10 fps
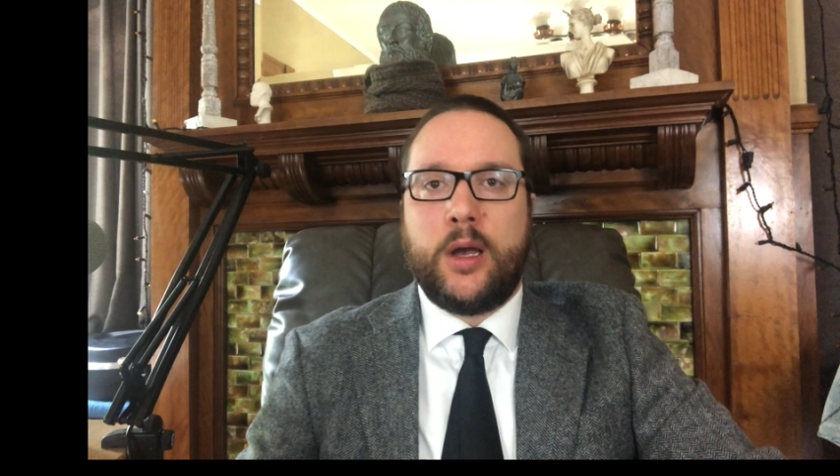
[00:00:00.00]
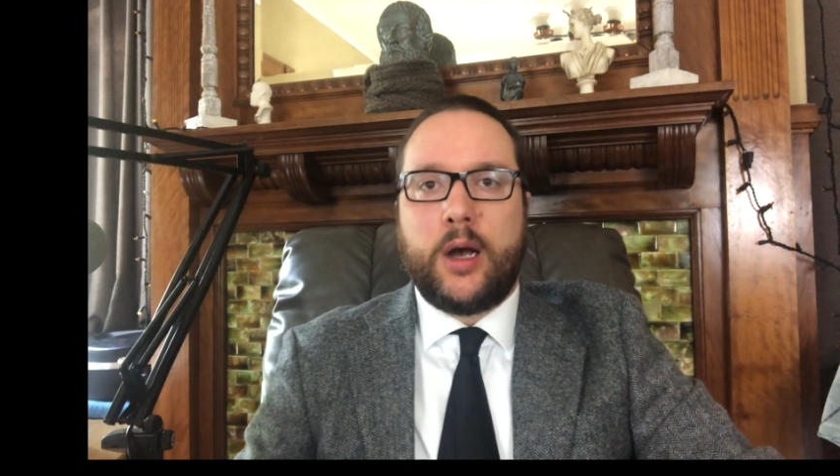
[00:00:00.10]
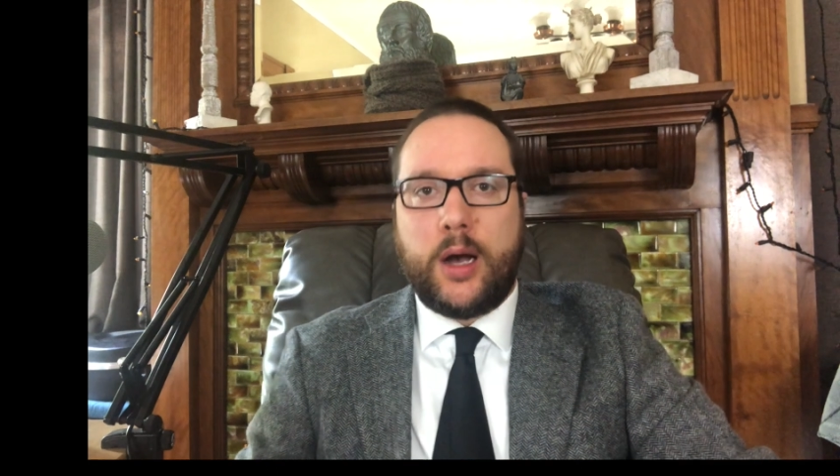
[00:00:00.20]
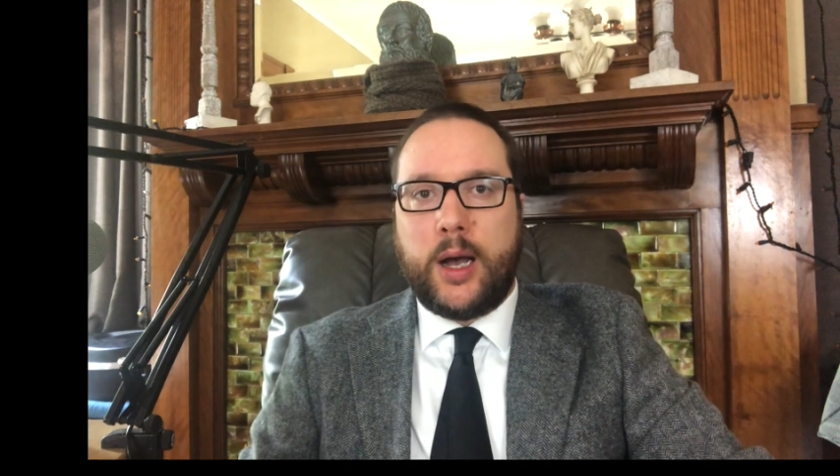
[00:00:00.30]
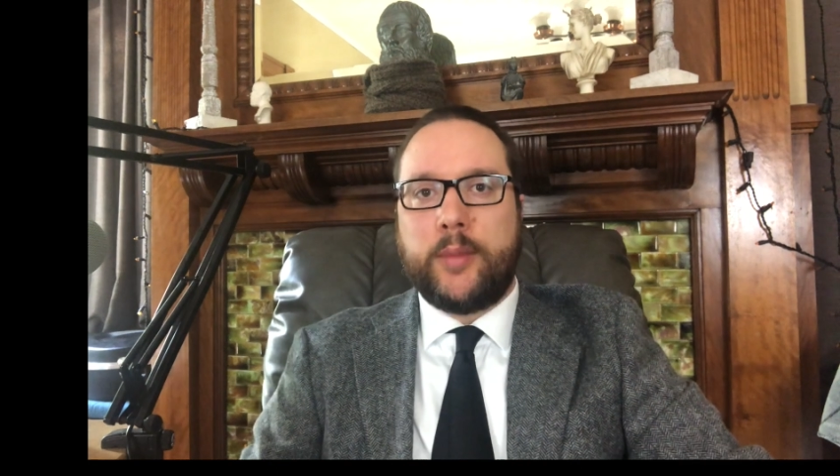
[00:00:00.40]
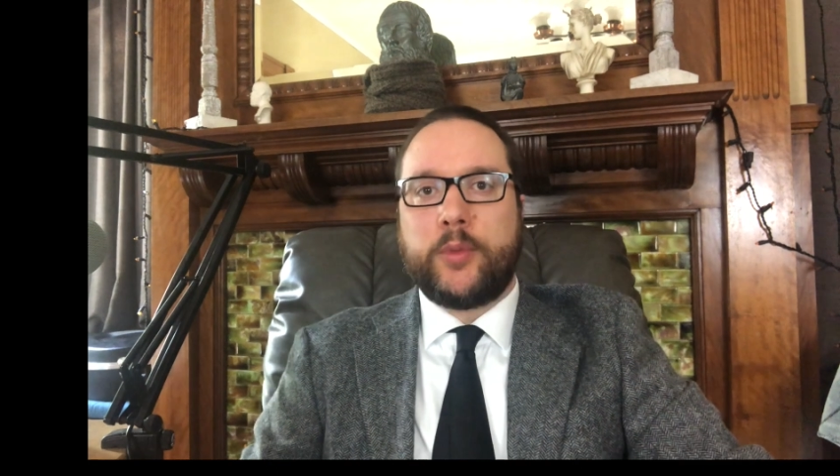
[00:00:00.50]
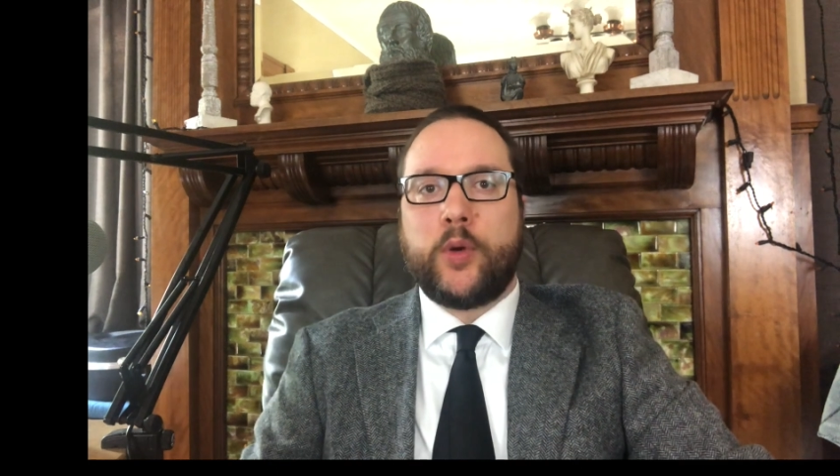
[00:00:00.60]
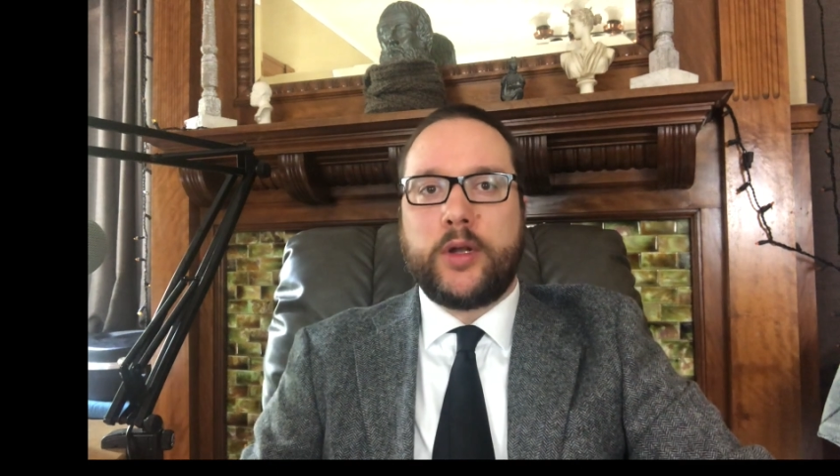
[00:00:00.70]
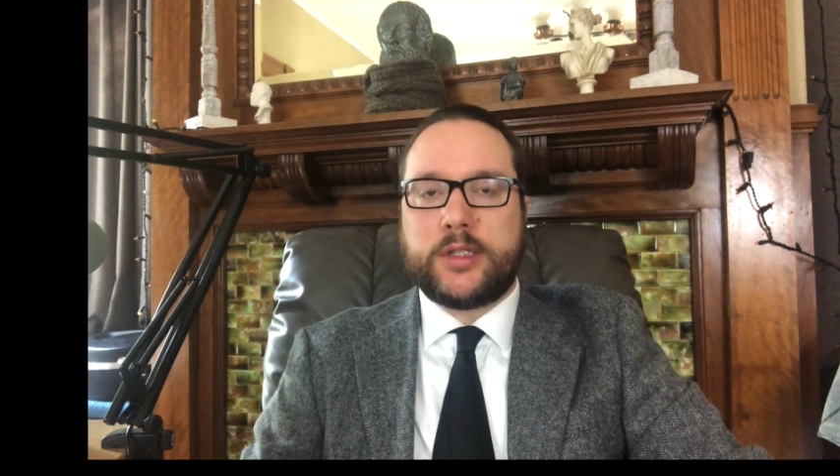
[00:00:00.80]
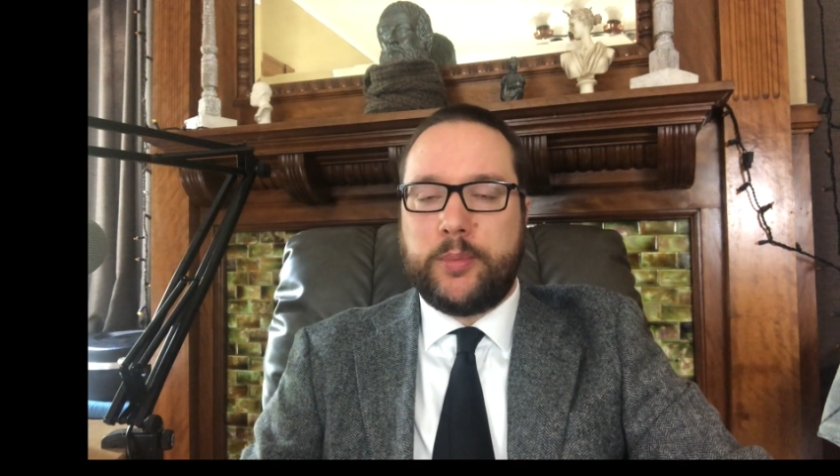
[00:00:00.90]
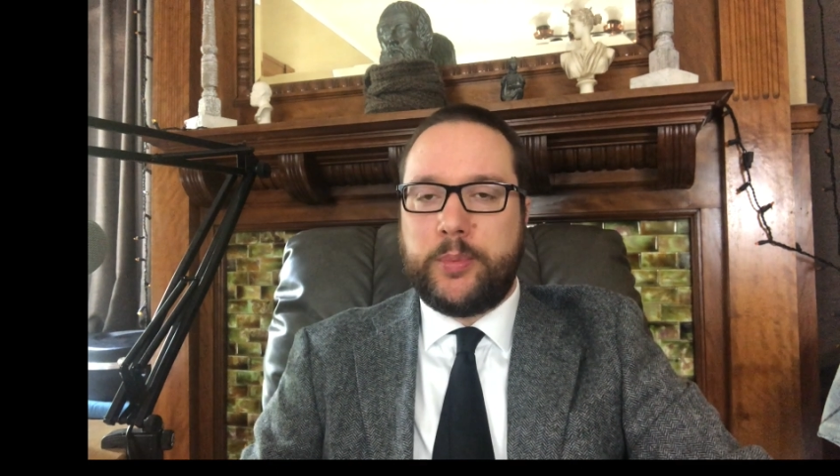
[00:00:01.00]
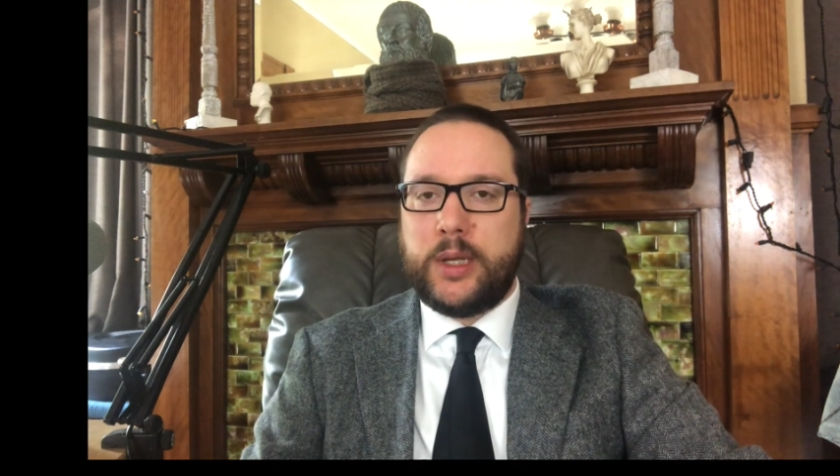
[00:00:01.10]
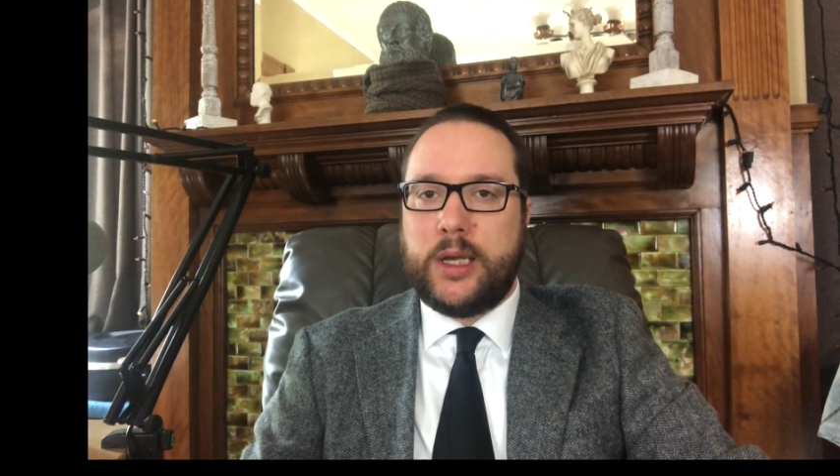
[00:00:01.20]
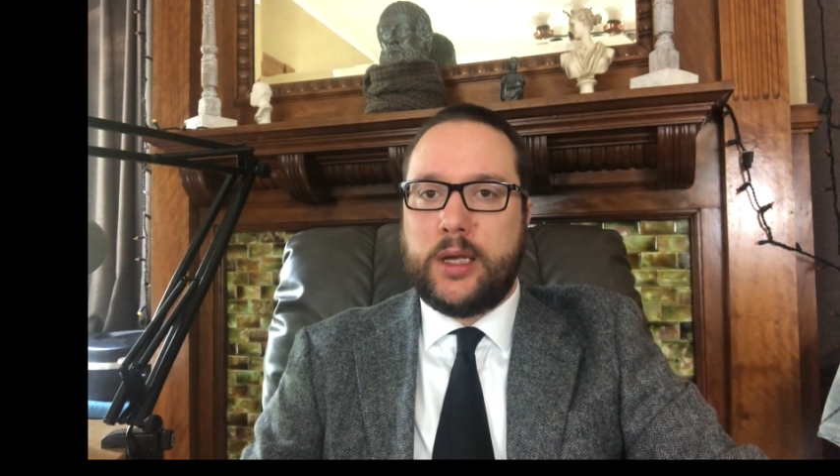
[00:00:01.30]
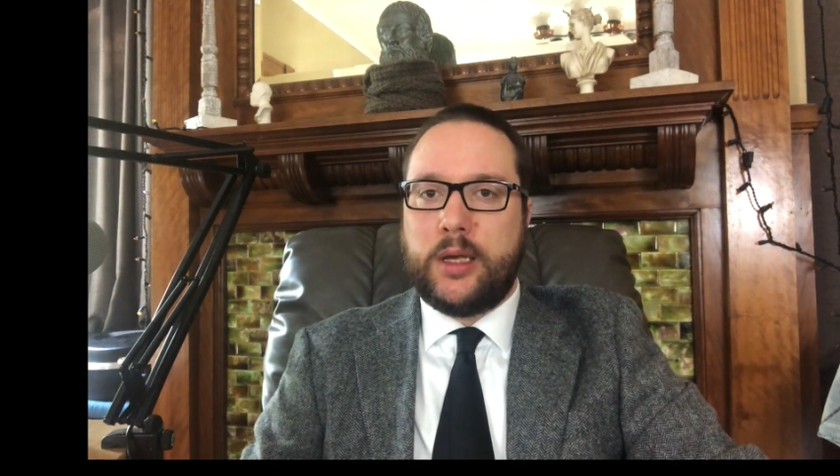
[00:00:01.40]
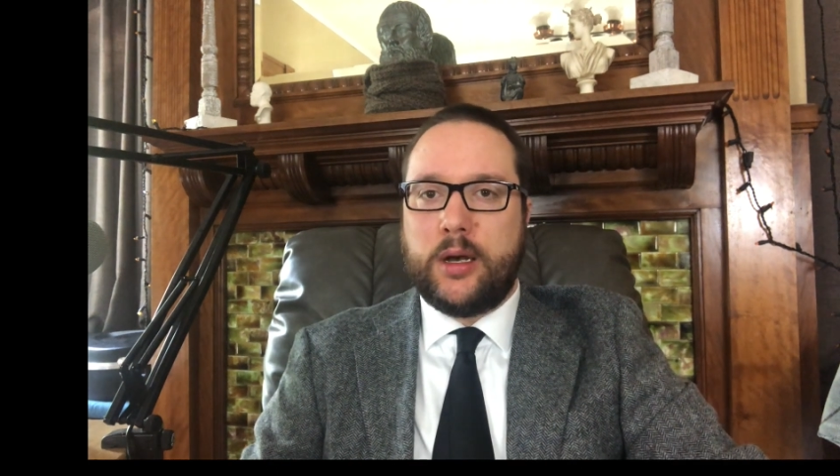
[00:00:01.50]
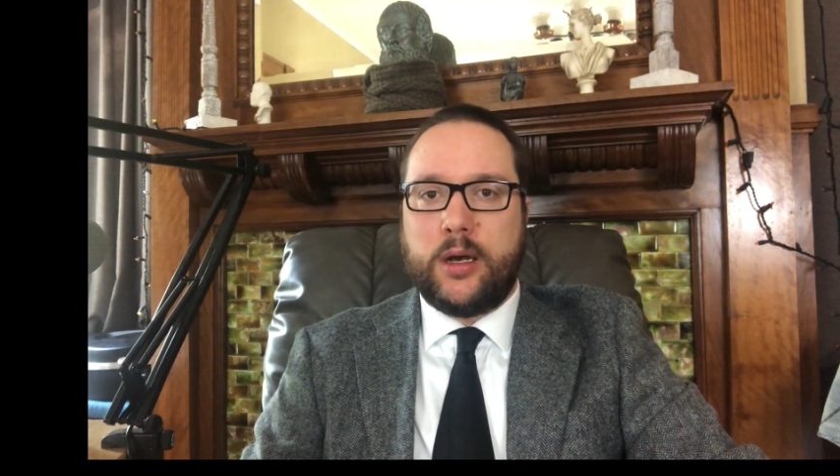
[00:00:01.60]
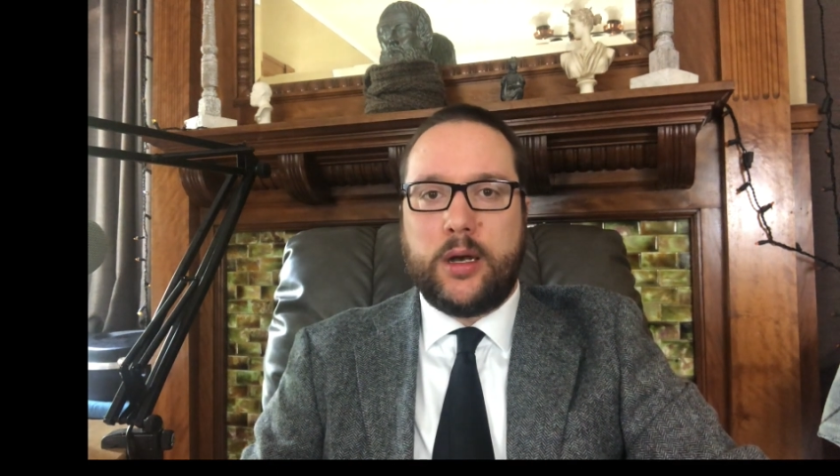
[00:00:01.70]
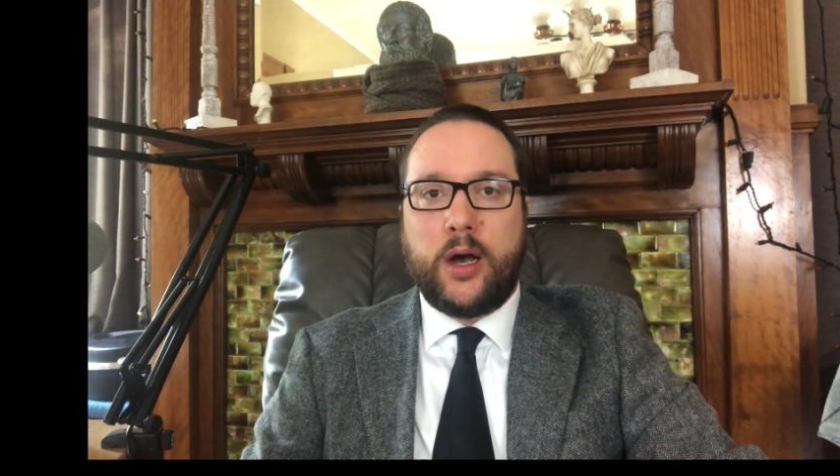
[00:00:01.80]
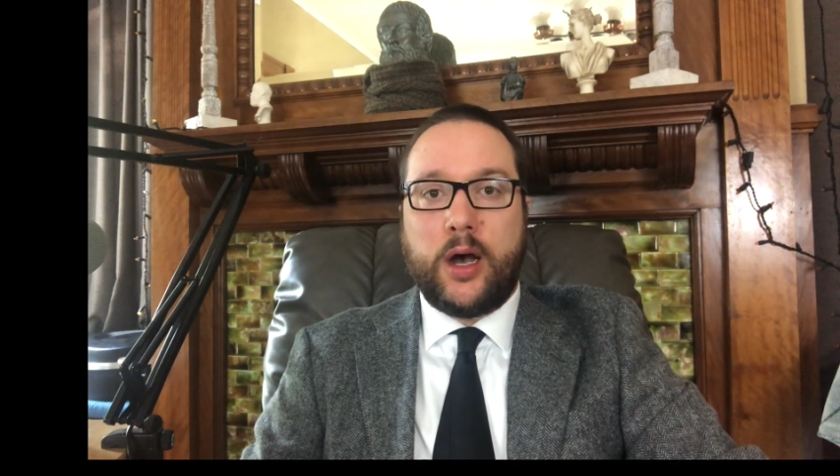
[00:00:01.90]
I'm going to be
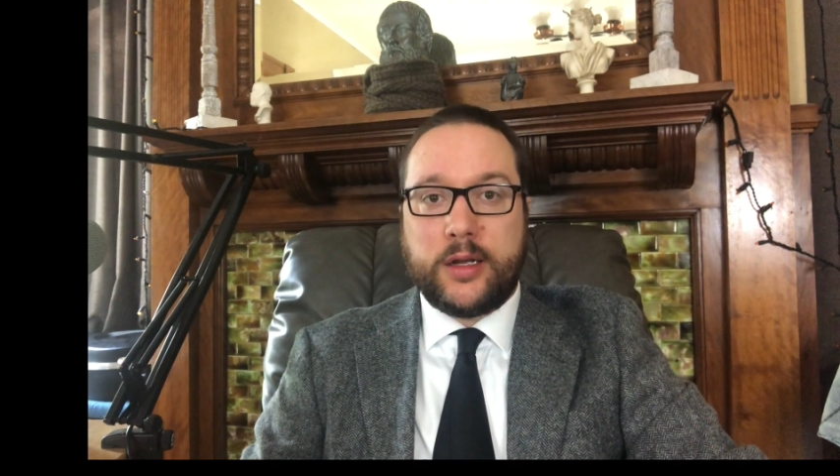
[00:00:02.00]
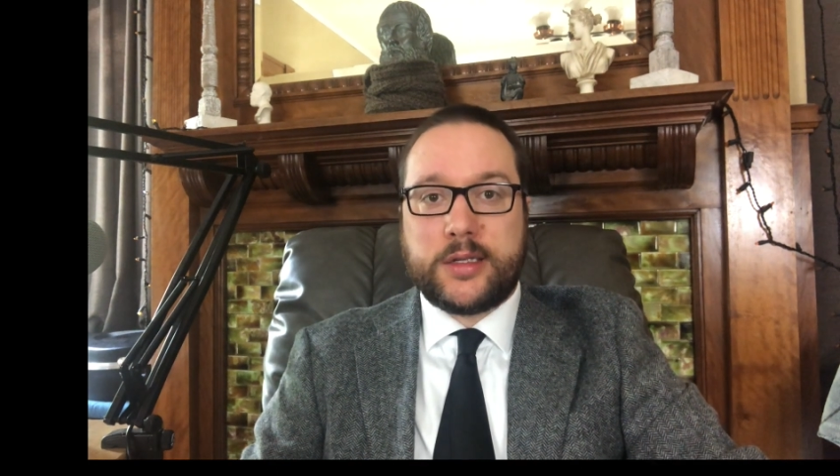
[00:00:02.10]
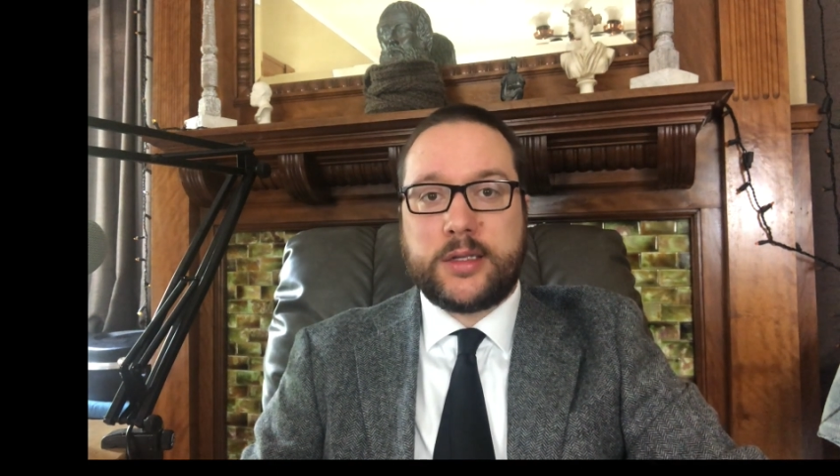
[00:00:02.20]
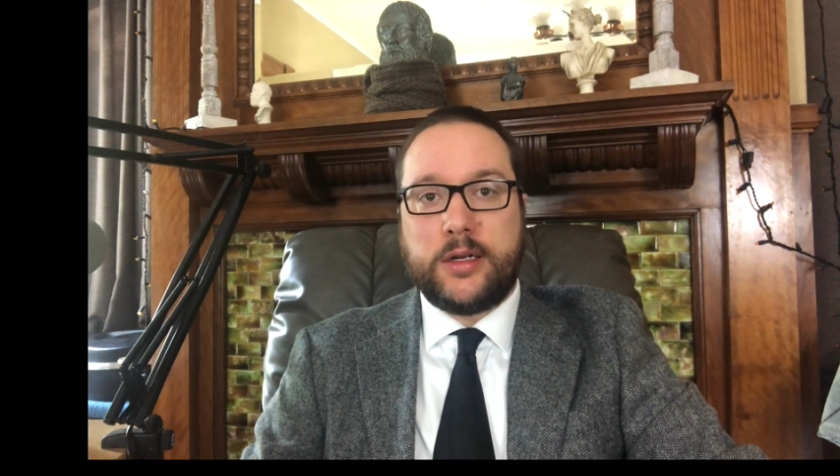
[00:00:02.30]
honest